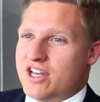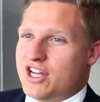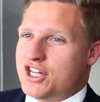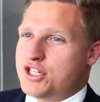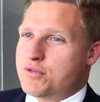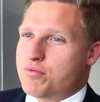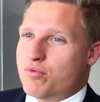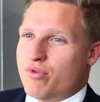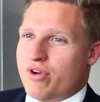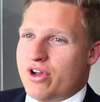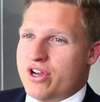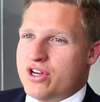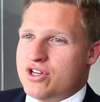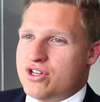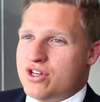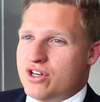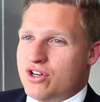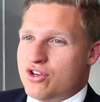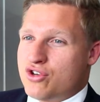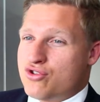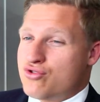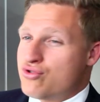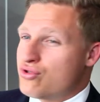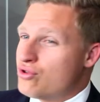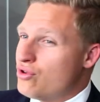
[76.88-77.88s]

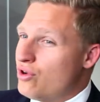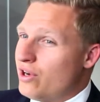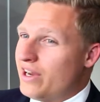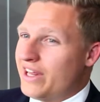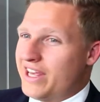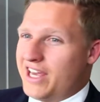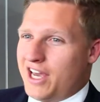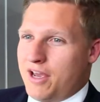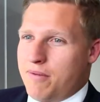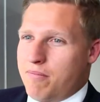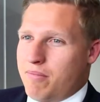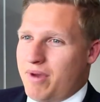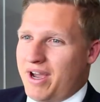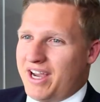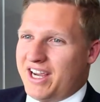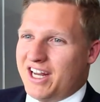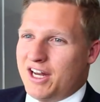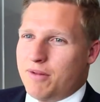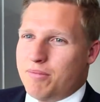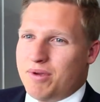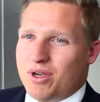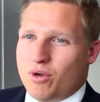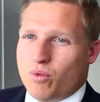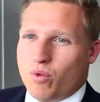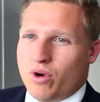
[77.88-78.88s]
exploration truly came back in
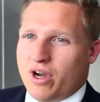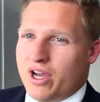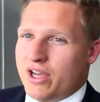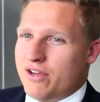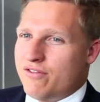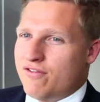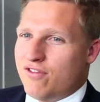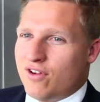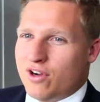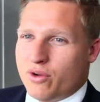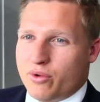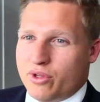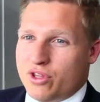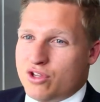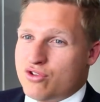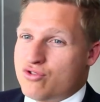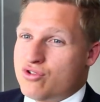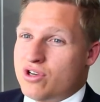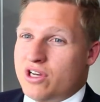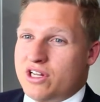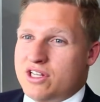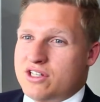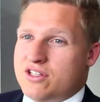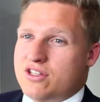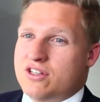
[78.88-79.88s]
a big way following the
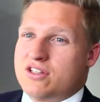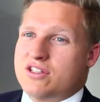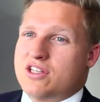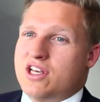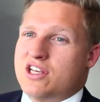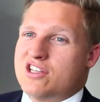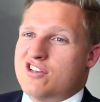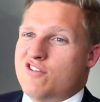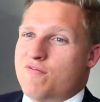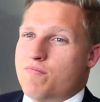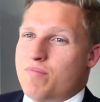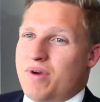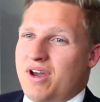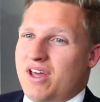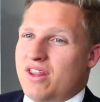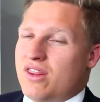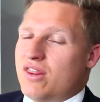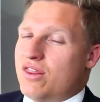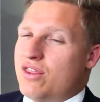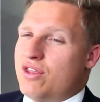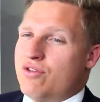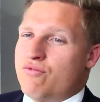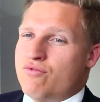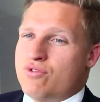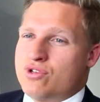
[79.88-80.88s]
drilling success of
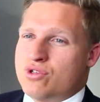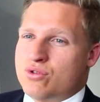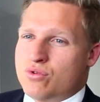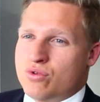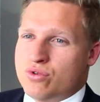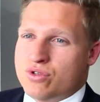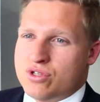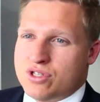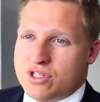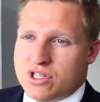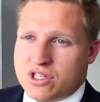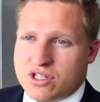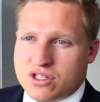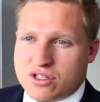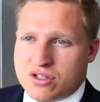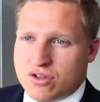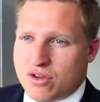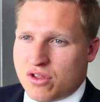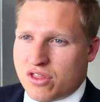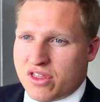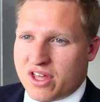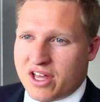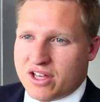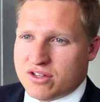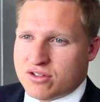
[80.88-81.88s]
Pantheon Resources in
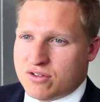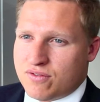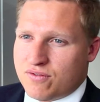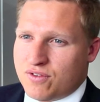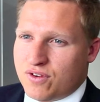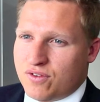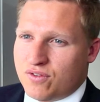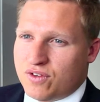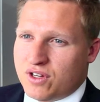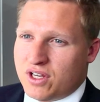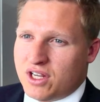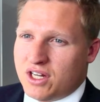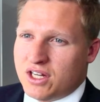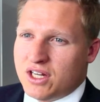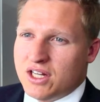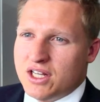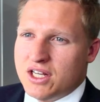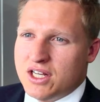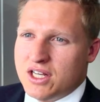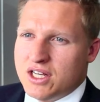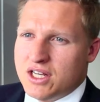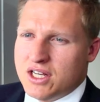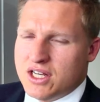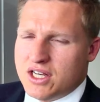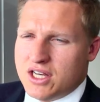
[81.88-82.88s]

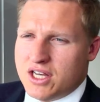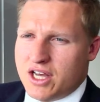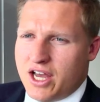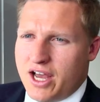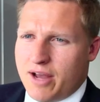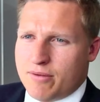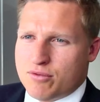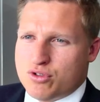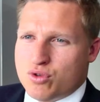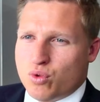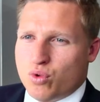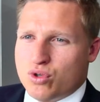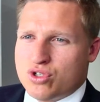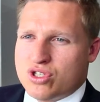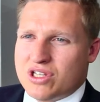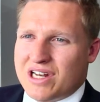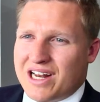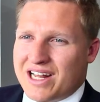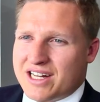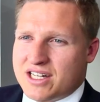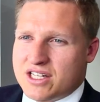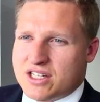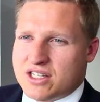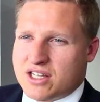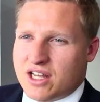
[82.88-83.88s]
2015. Towards the
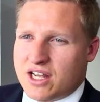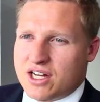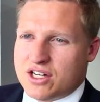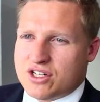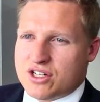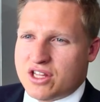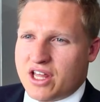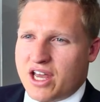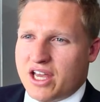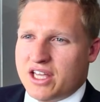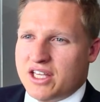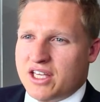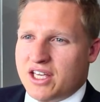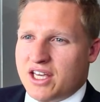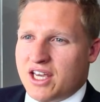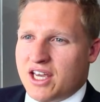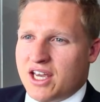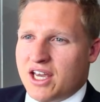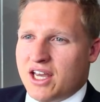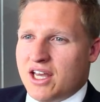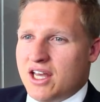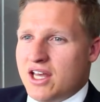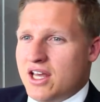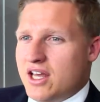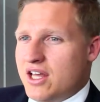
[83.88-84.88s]
latter stage of that
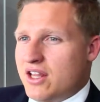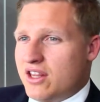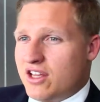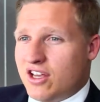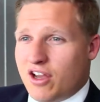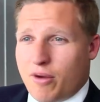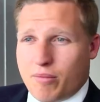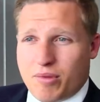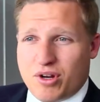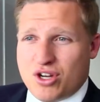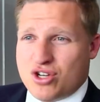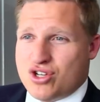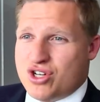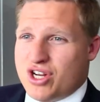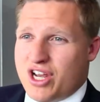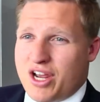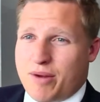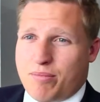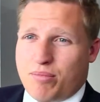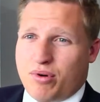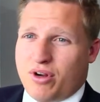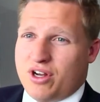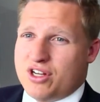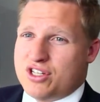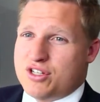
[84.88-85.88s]
year, the company's share
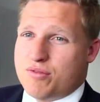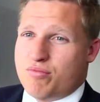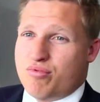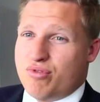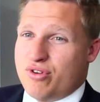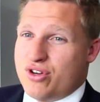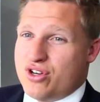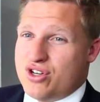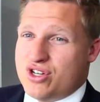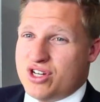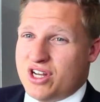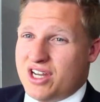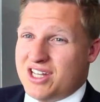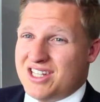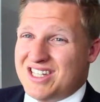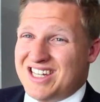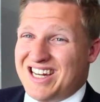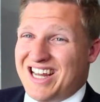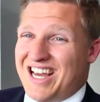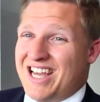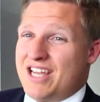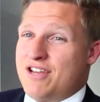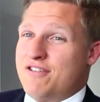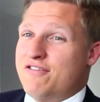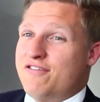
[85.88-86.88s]
price appreciated
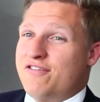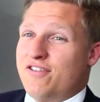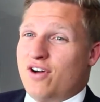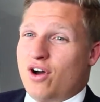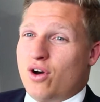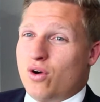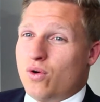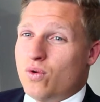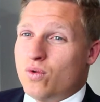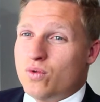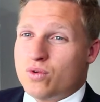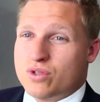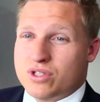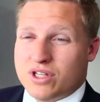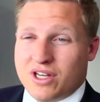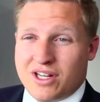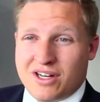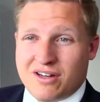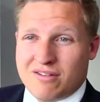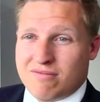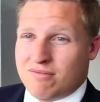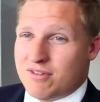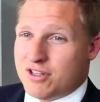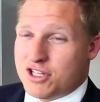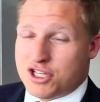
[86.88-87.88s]
8-fold
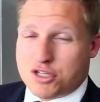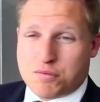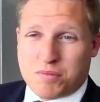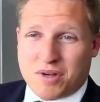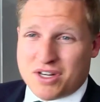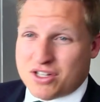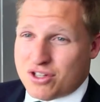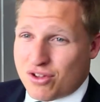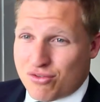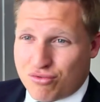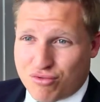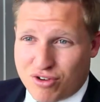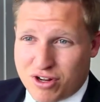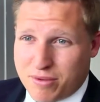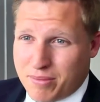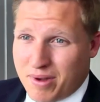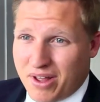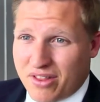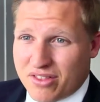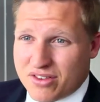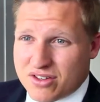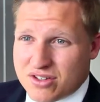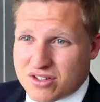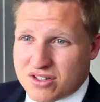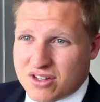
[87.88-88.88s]
in the space of 3
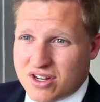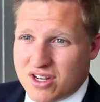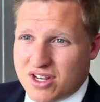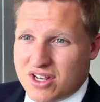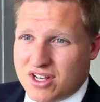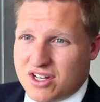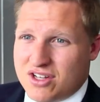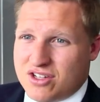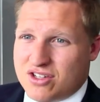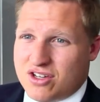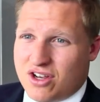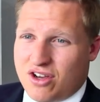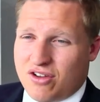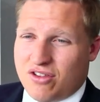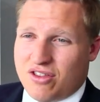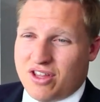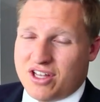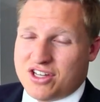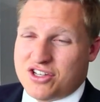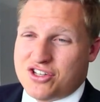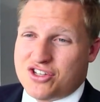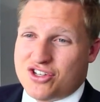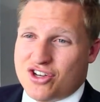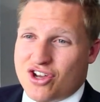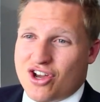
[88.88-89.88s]
months. So
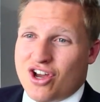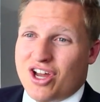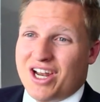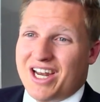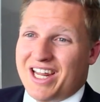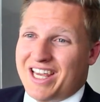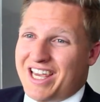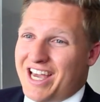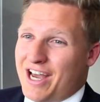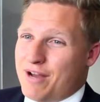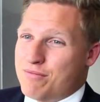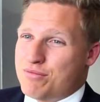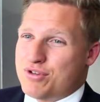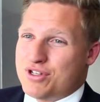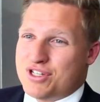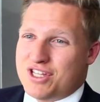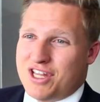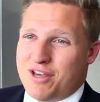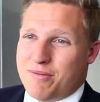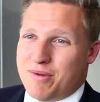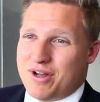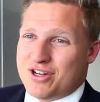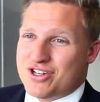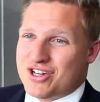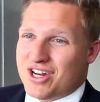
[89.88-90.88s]
that certainly captures the
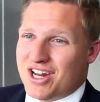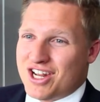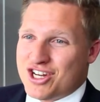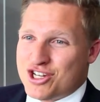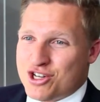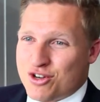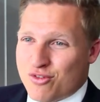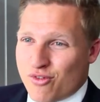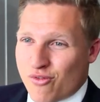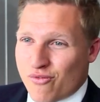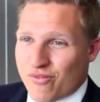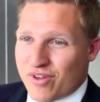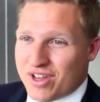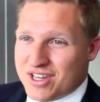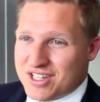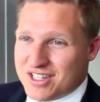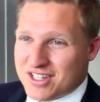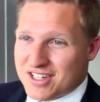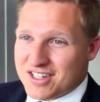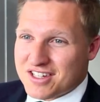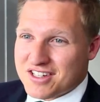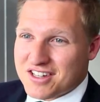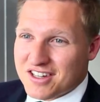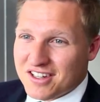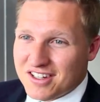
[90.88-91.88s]
imagination of
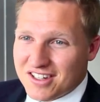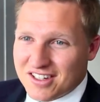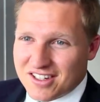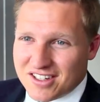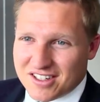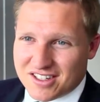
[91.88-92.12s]
investors.